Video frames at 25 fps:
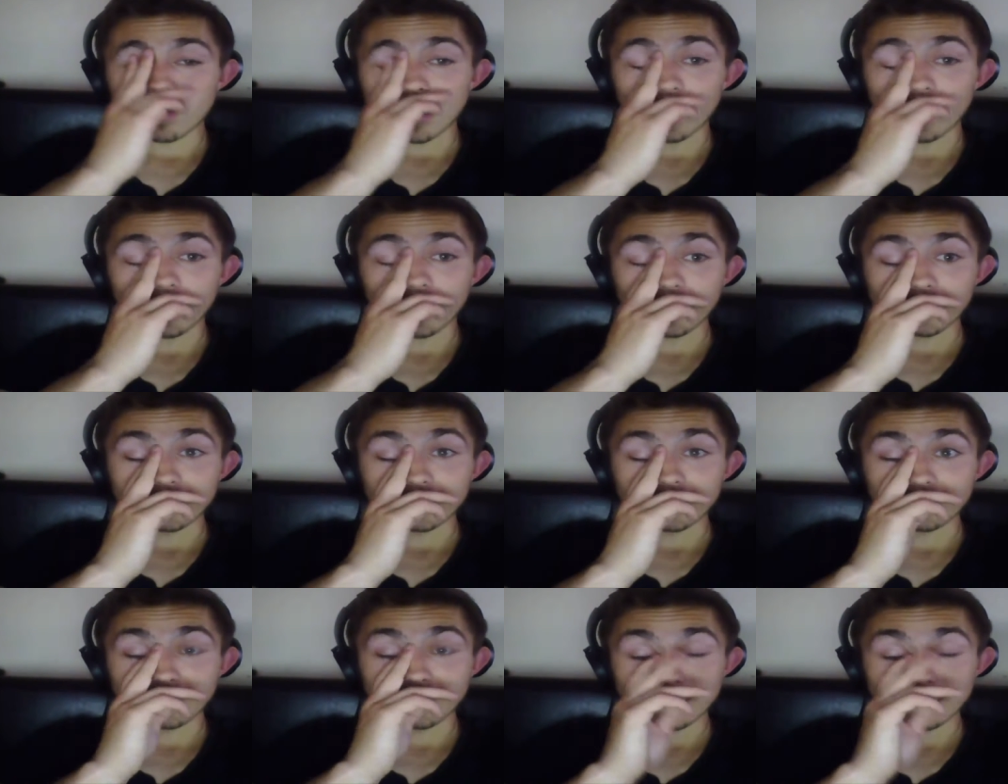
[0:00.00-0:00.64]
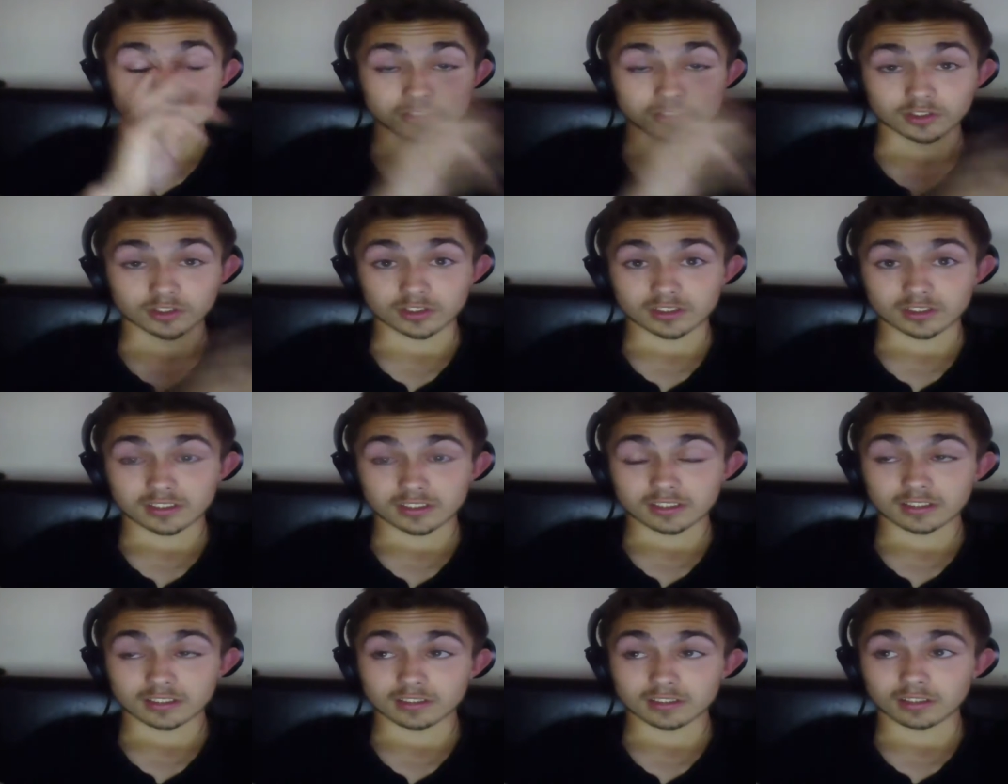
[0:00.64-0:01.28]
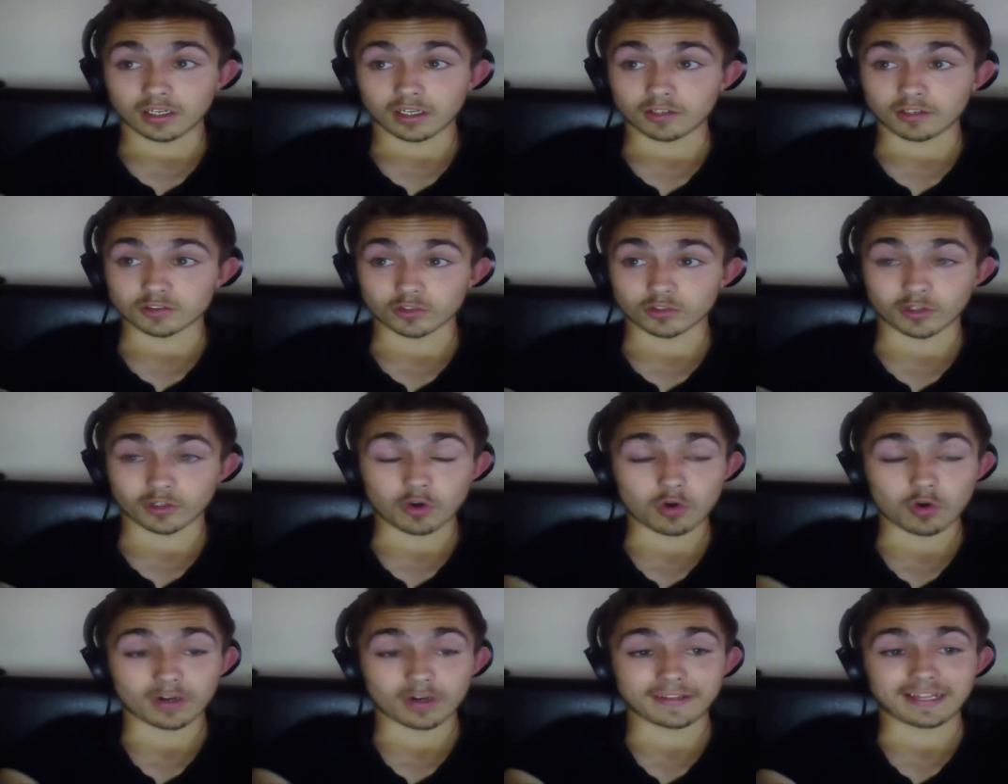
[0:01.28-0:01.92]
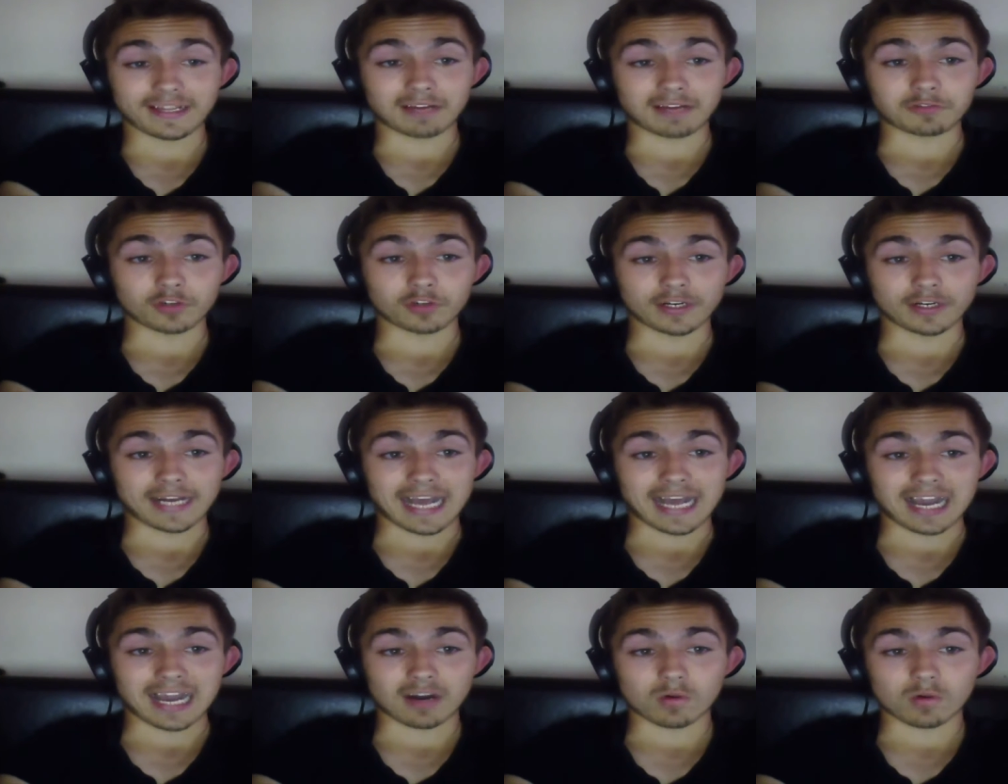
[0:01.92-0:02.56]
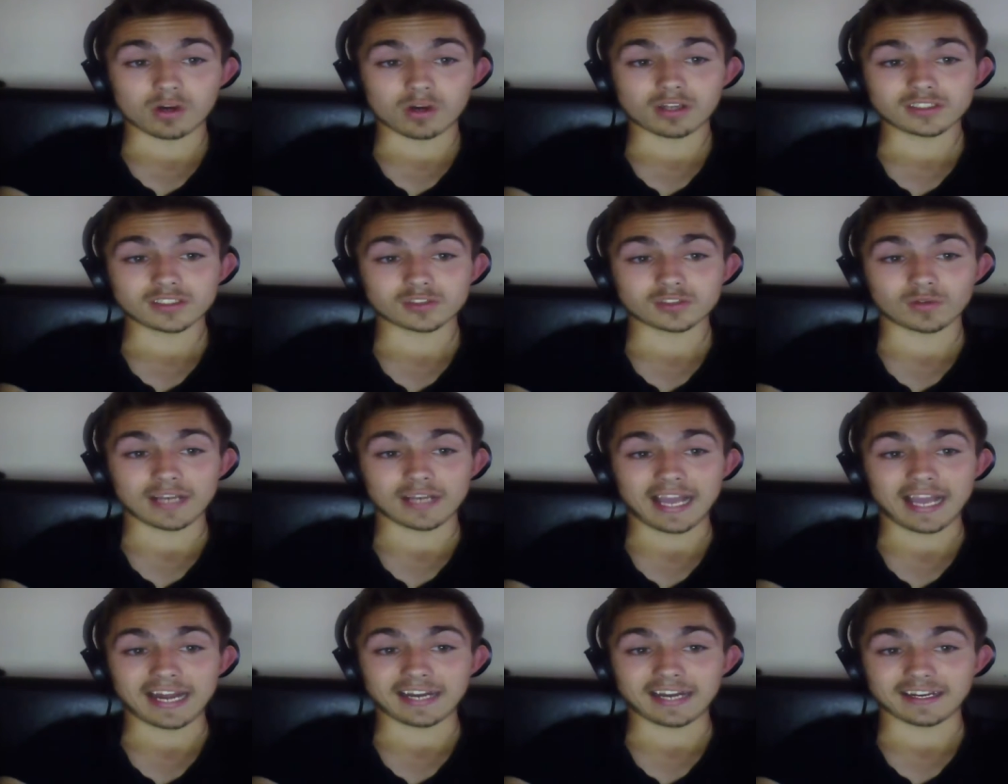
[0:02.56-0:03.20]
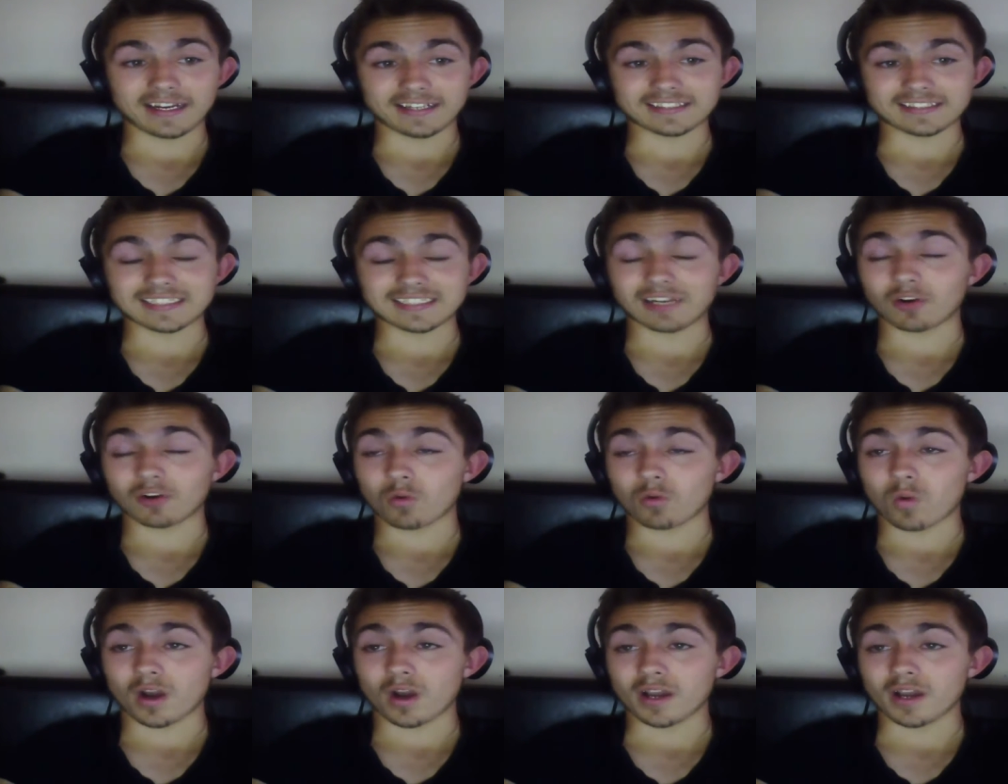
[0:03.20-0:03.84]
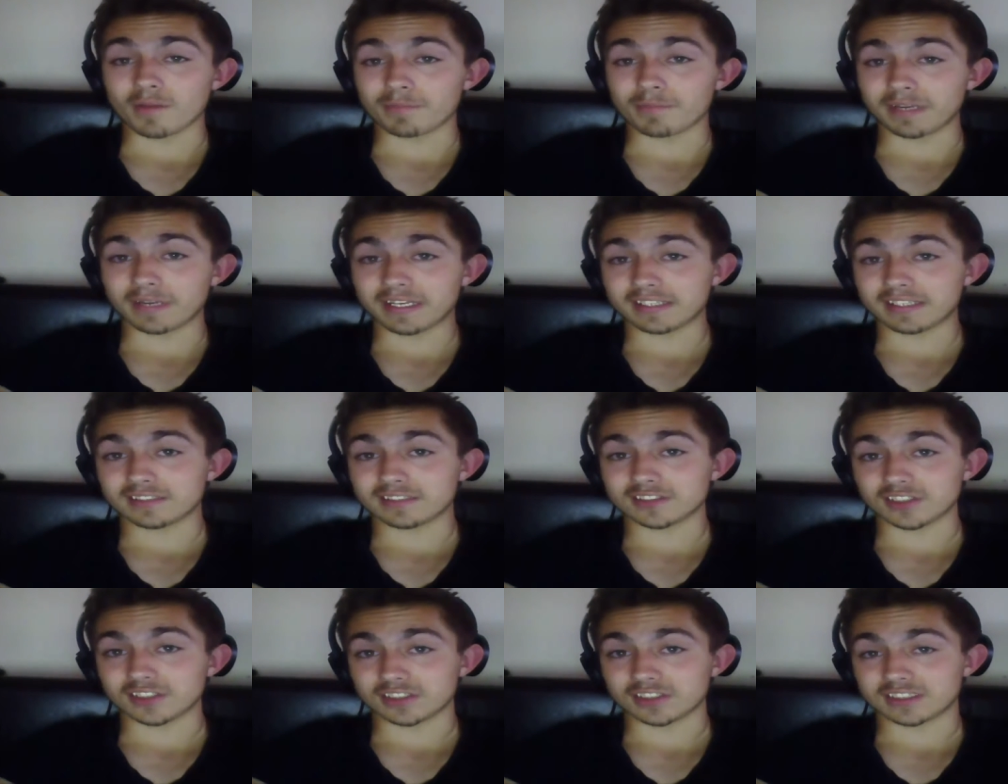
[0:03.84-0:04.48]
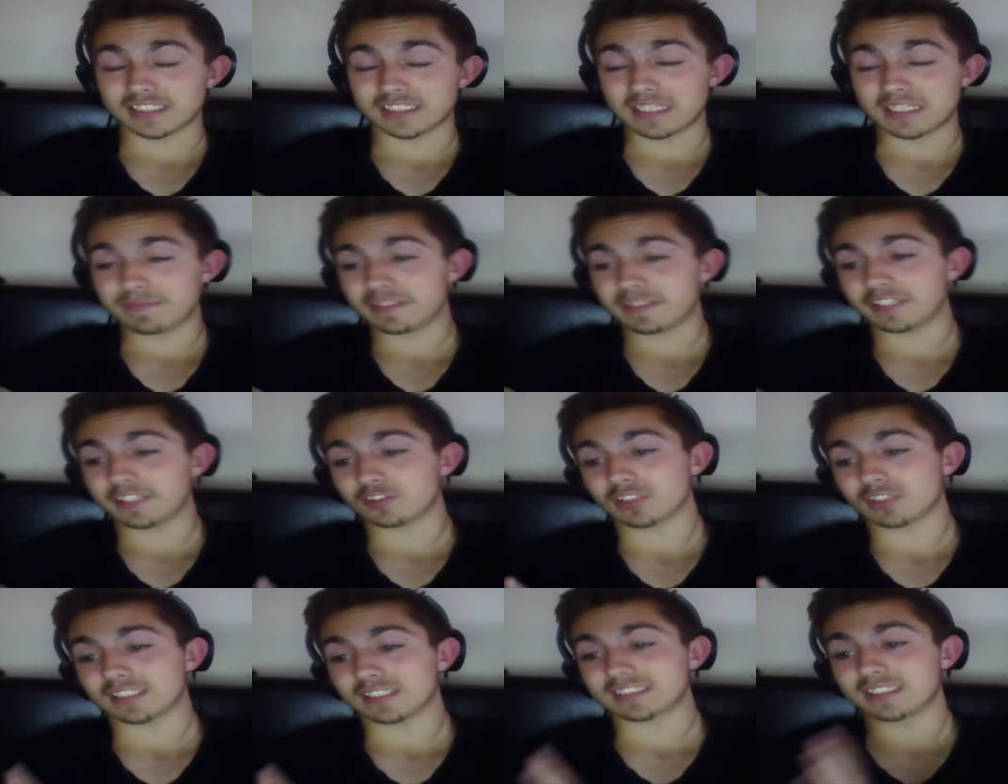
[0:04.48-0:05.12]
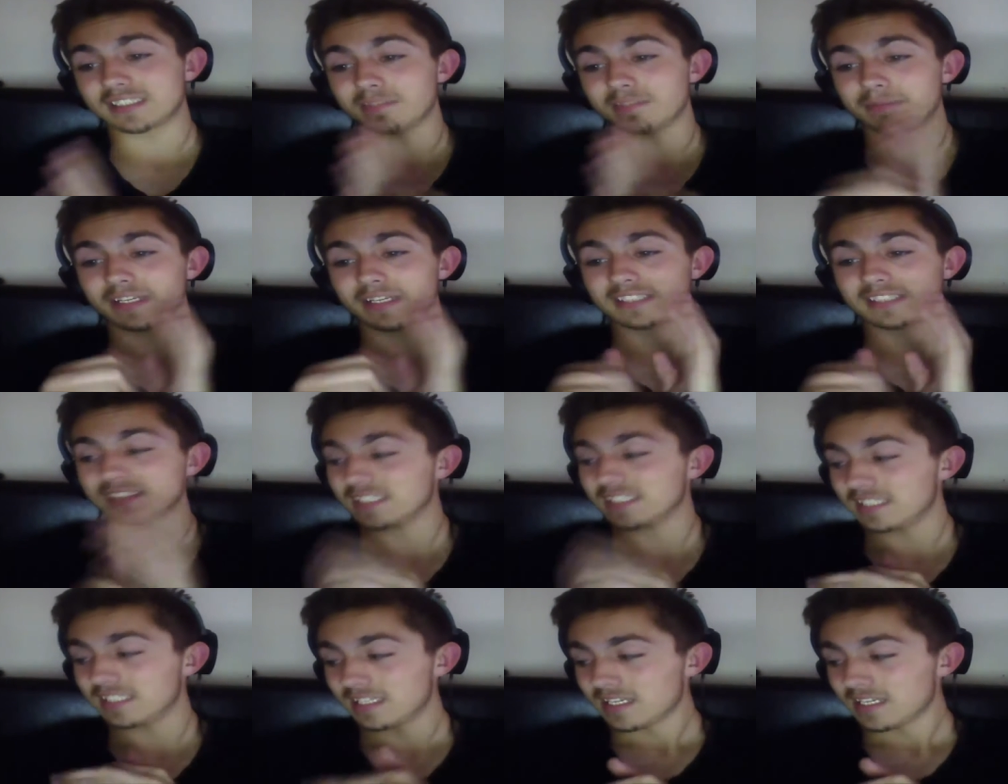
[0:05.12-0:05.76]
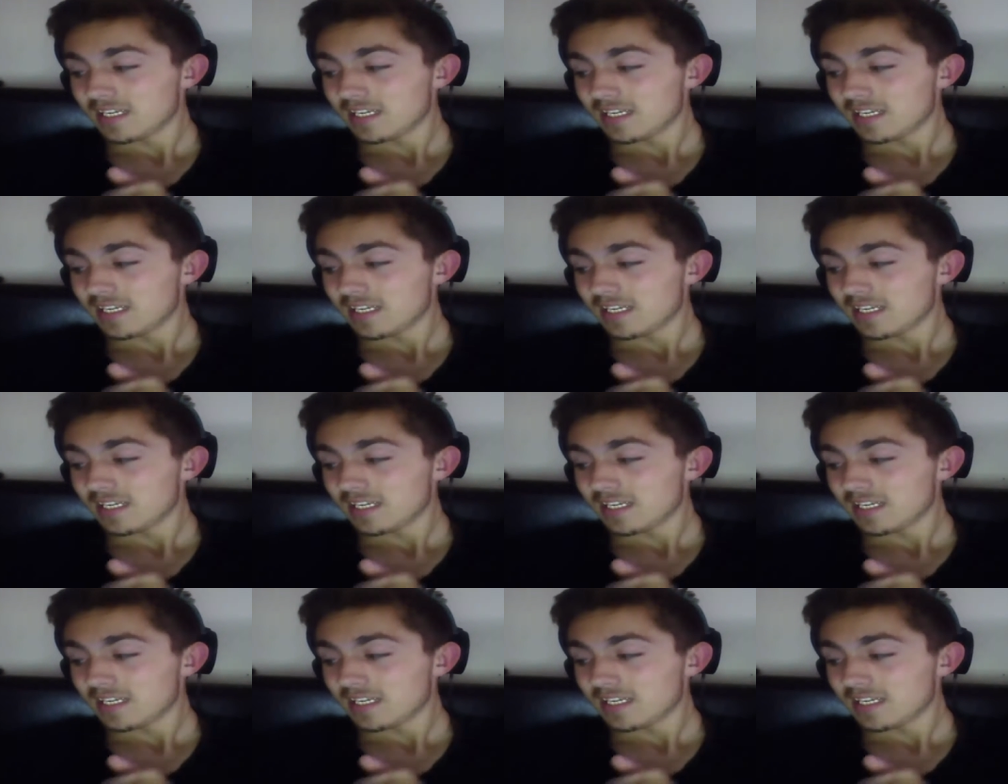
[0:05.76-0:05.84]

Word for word: I, that took, I was recording that for an hour, so I edited it down quite a bit, just to keep the interesting bits in.